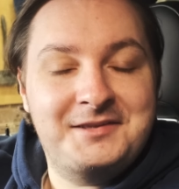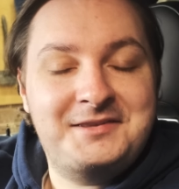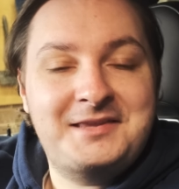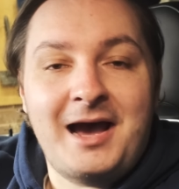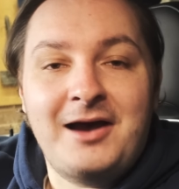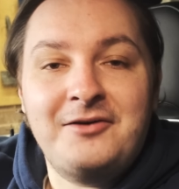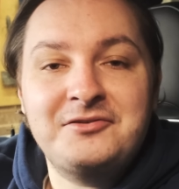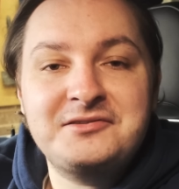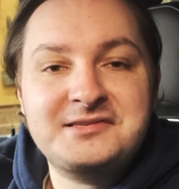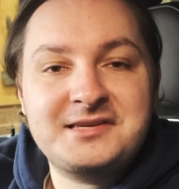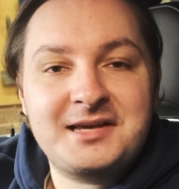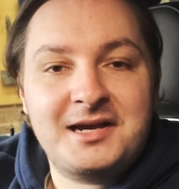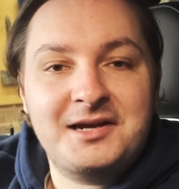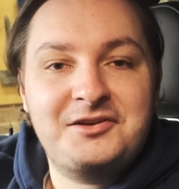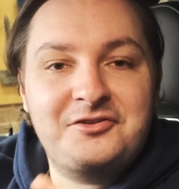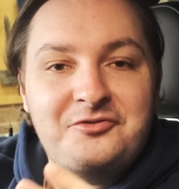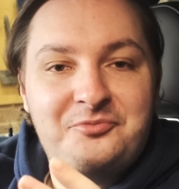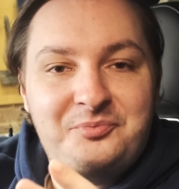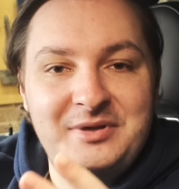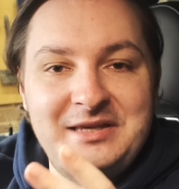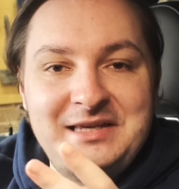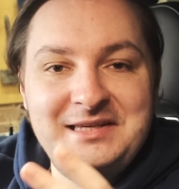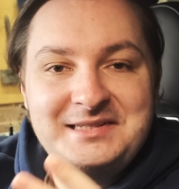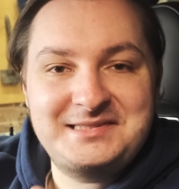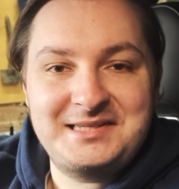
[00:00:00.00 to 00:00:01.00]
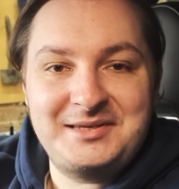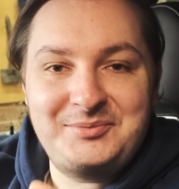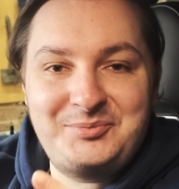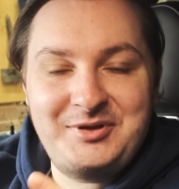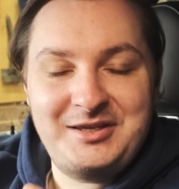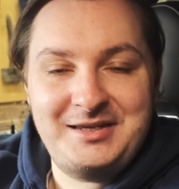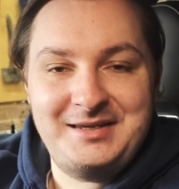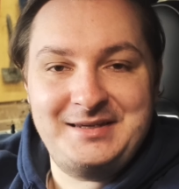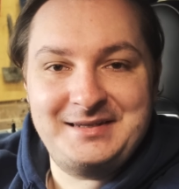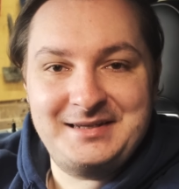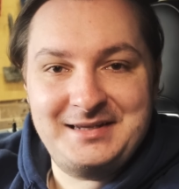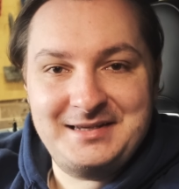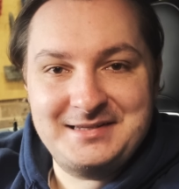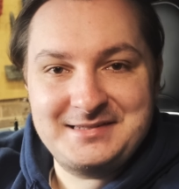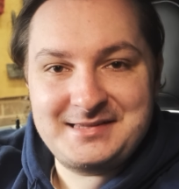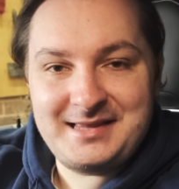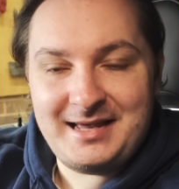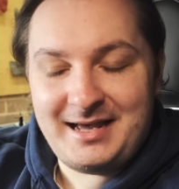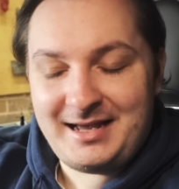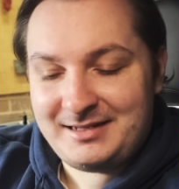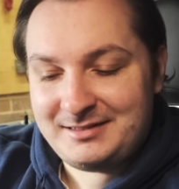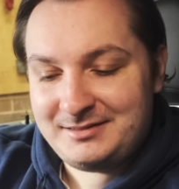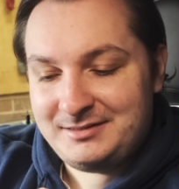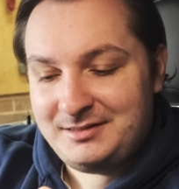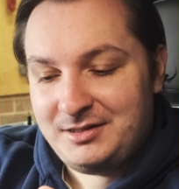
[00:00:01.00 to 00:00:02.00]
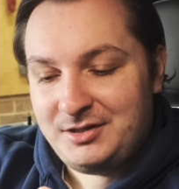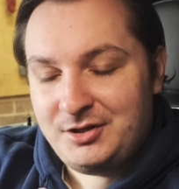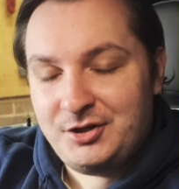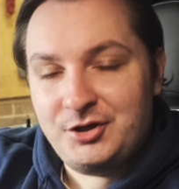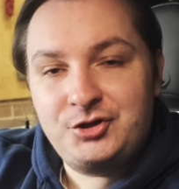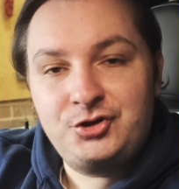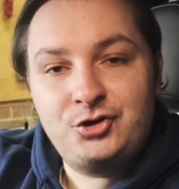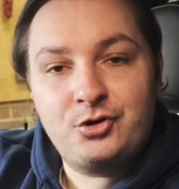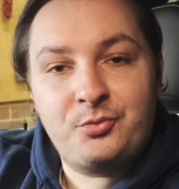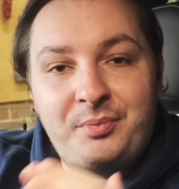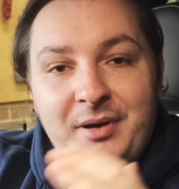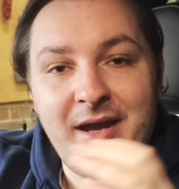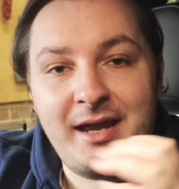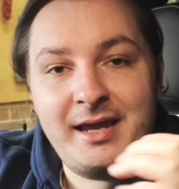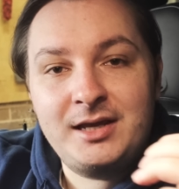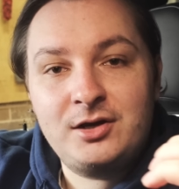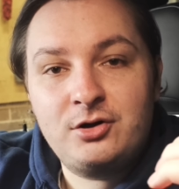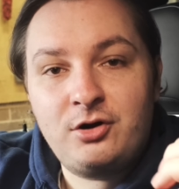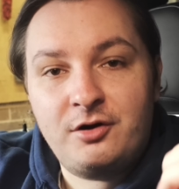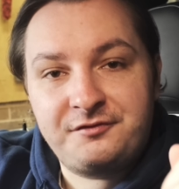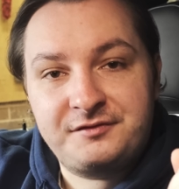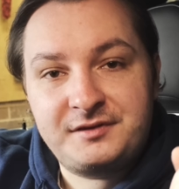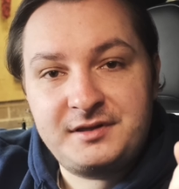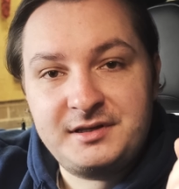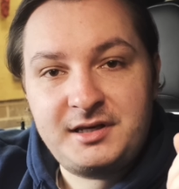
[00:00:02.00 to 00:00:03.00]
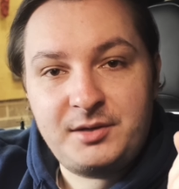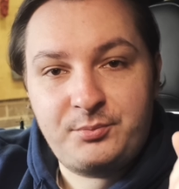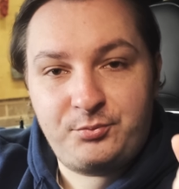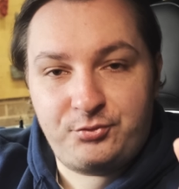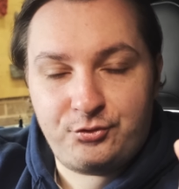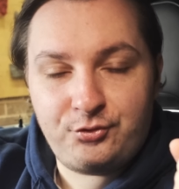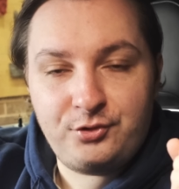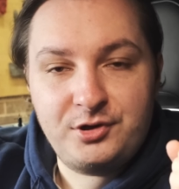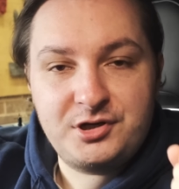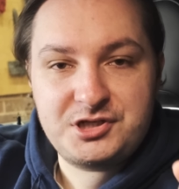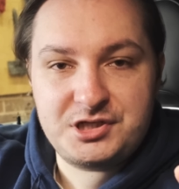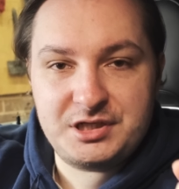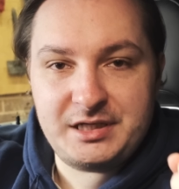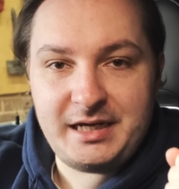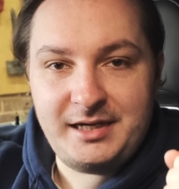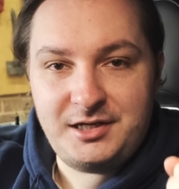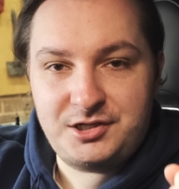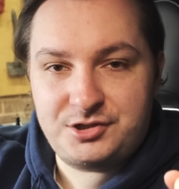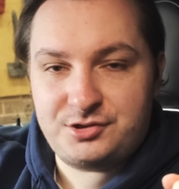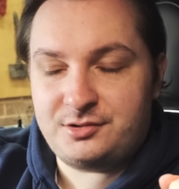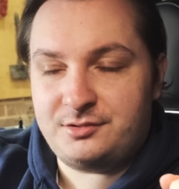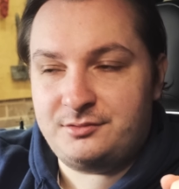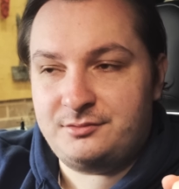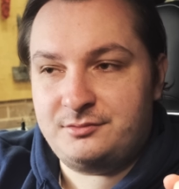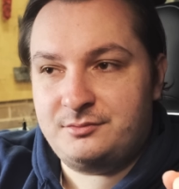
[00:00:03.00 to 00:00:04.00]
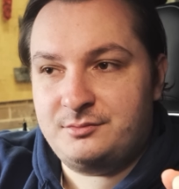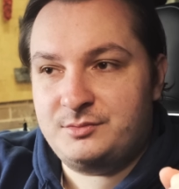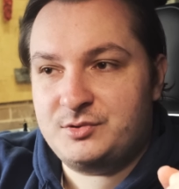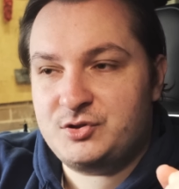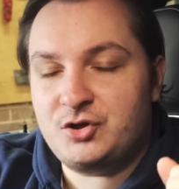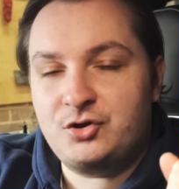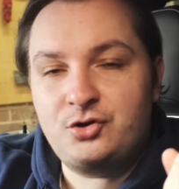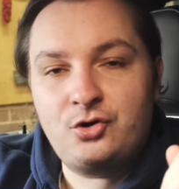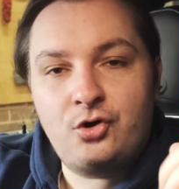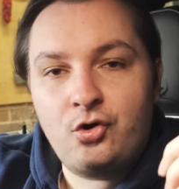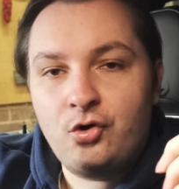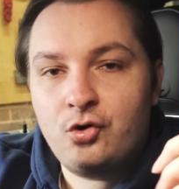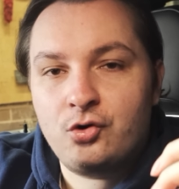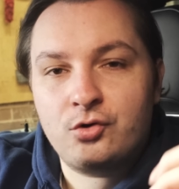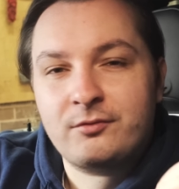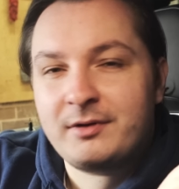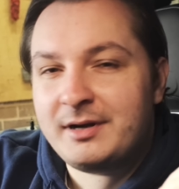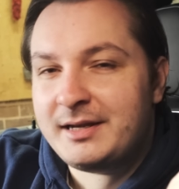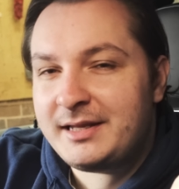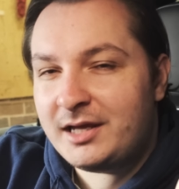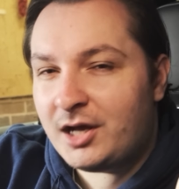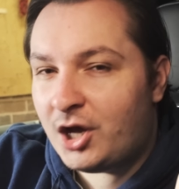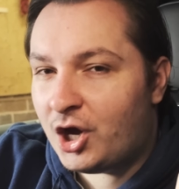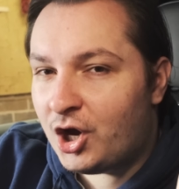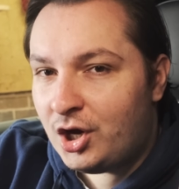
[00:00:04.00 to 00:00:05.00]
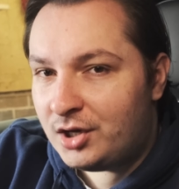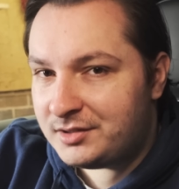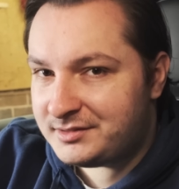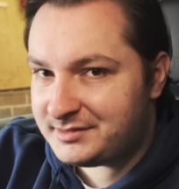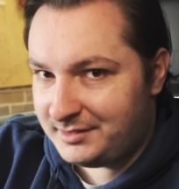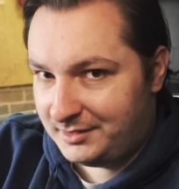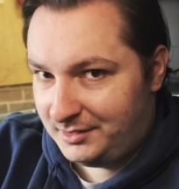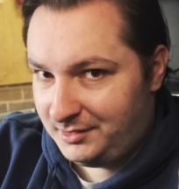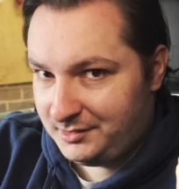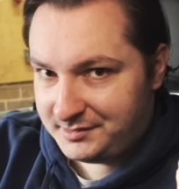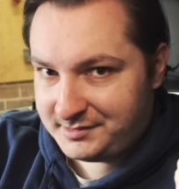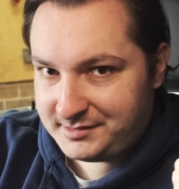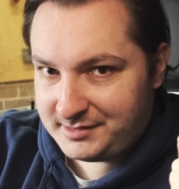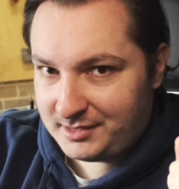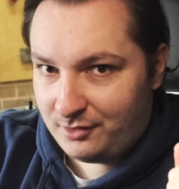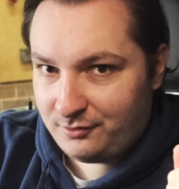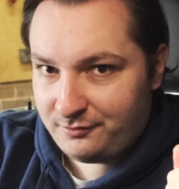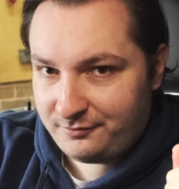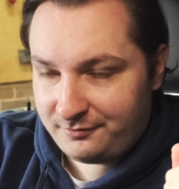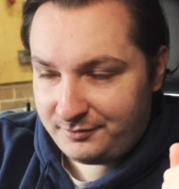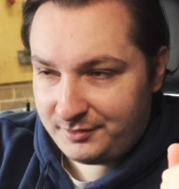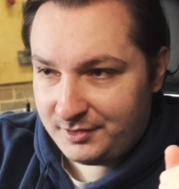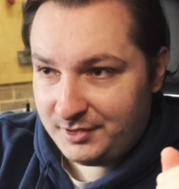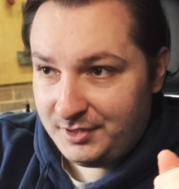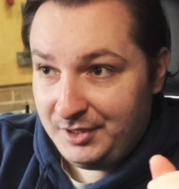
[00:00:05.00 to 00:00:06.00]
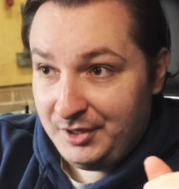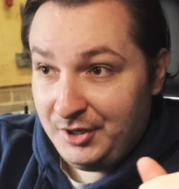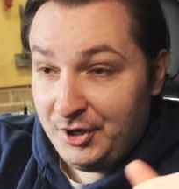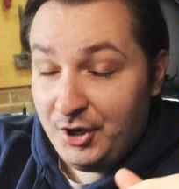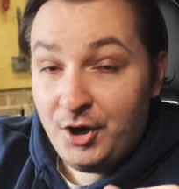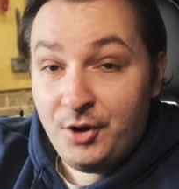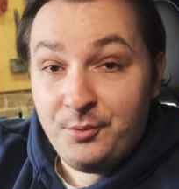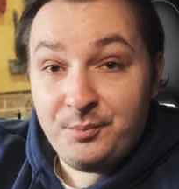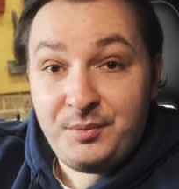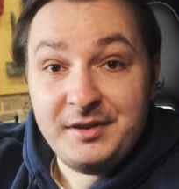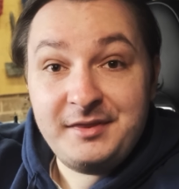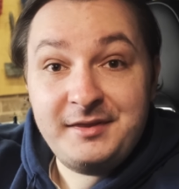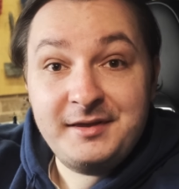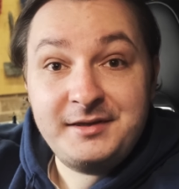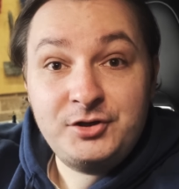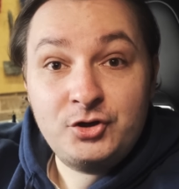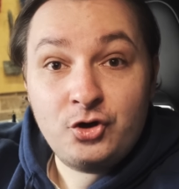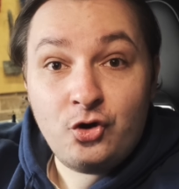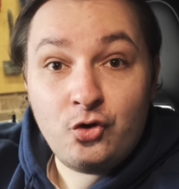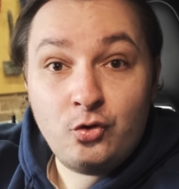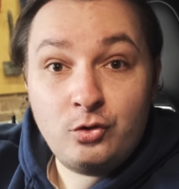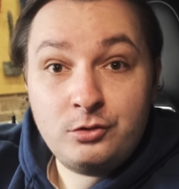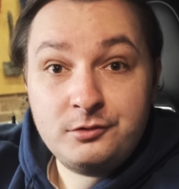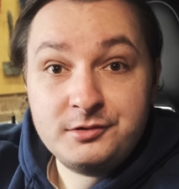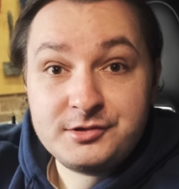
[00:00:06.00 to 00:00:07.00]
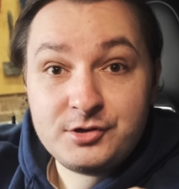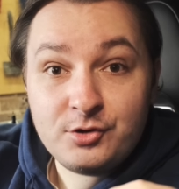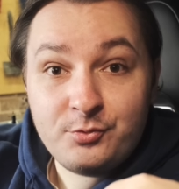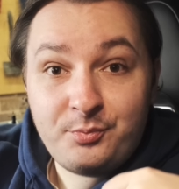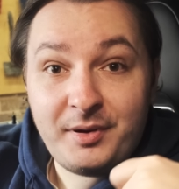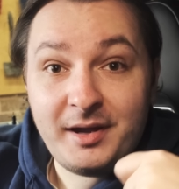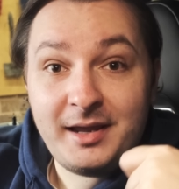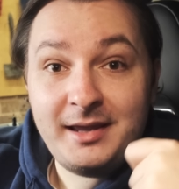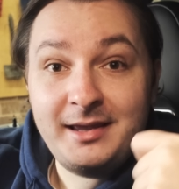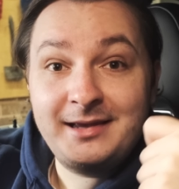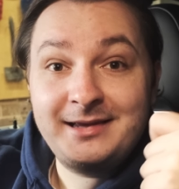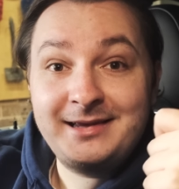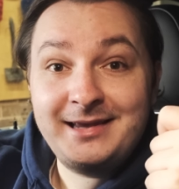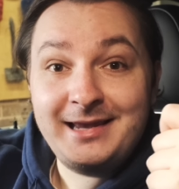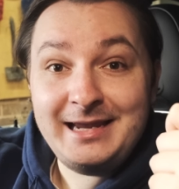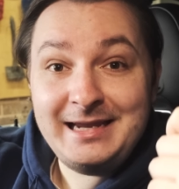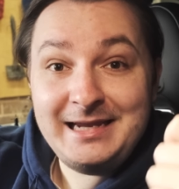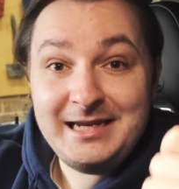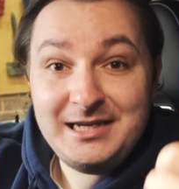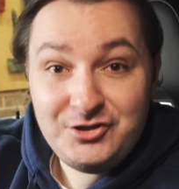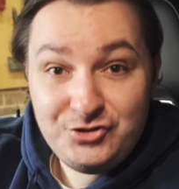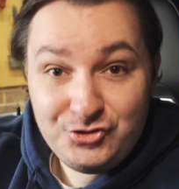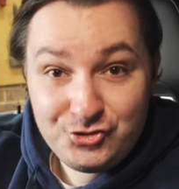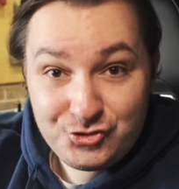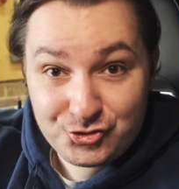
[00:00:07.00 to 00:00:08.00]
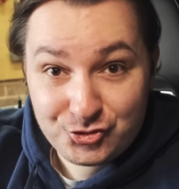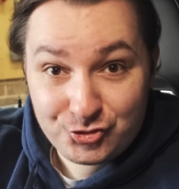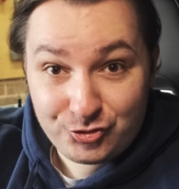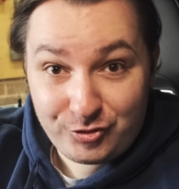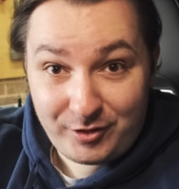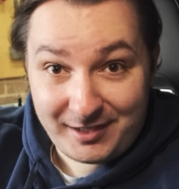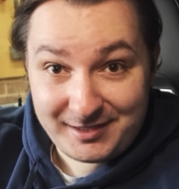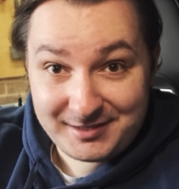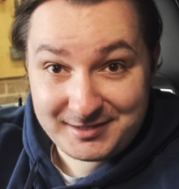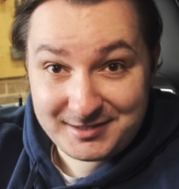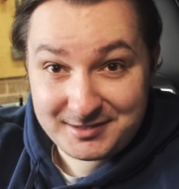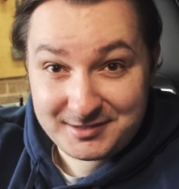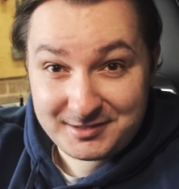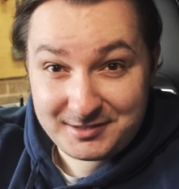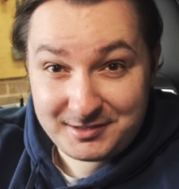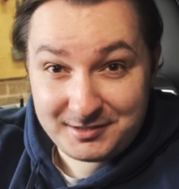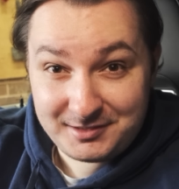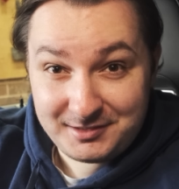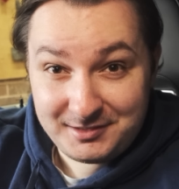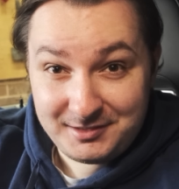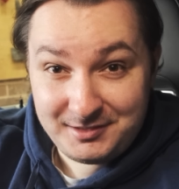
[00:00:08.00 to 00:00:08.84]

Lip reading: downside of PCP is that you're paying off the depreciation, so you're already hurting yourself, but then you're also paying interest